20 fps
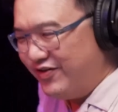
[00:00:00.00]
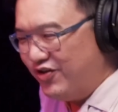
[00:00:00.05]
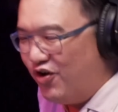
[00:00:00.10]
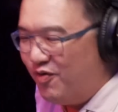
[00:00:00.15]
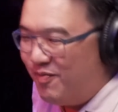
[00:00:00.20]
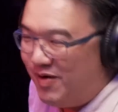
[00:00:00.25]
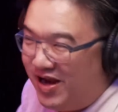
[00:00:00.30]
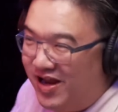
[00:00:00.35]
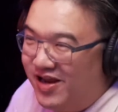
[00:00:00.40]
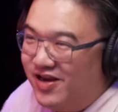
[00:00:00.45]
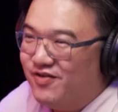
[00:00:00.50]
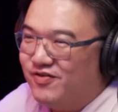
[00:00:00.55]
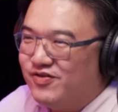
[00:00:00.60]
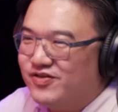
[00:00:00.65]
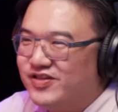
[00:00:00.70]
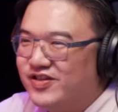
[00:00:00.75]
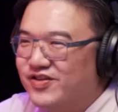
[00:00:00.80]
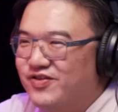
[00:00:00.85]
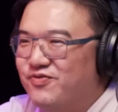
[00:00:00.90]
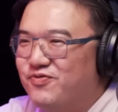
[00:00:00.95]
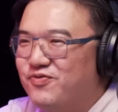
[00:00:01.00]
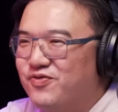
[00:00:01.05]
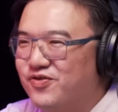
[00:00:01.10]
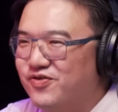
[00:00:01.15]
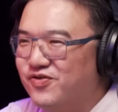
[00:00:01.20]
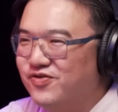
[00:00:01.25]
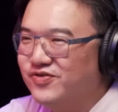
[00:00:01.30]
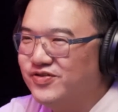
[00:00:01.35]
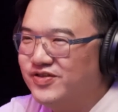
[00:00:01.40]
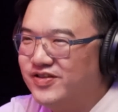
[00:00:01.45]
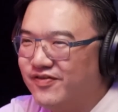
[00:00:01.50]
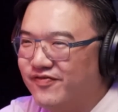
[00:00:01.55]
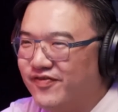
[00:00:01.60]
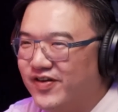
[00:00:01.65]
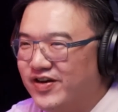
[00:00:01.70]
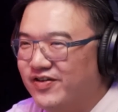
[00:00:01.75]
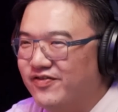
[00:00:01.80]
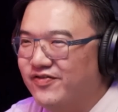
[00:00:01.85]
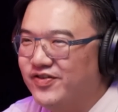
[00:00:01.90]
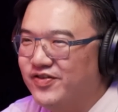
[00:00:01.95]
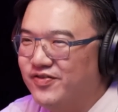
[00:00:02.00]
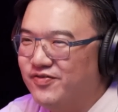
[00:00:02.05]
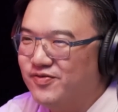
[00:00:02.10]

No, but then there was the Euros, the final of the